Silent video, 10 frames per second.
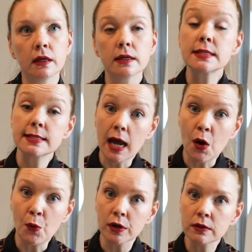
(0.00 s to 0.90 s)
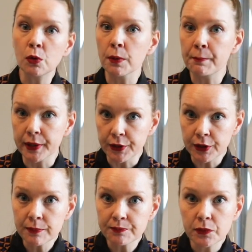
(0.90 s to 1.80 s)
sour or
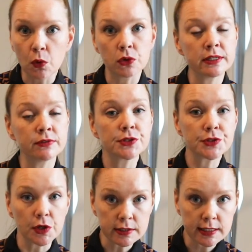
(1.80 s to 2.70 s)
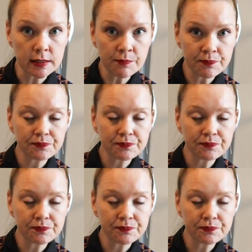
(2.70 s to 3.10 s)
bitter or even salty.